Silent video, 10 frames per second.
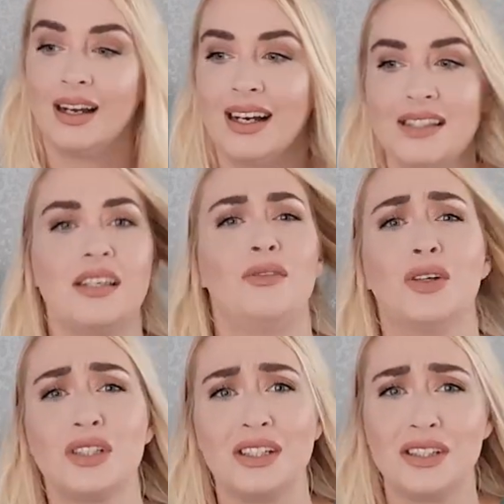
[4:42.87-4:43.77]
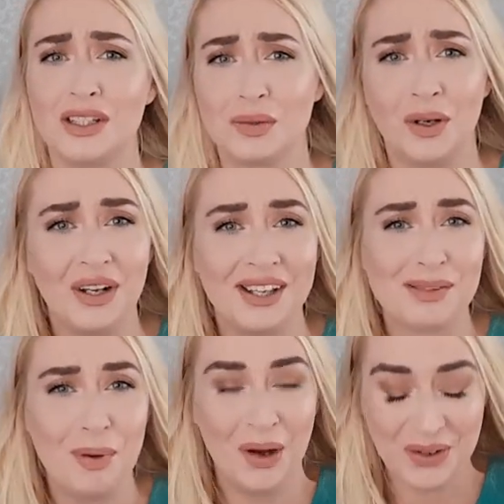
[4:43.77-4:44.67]
Can't say I've looked into this one
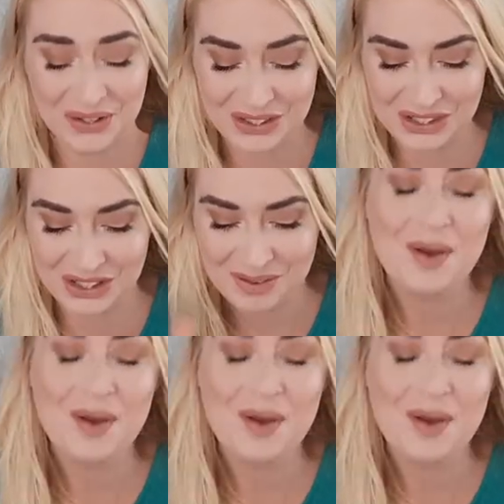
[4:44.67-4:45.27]
as much.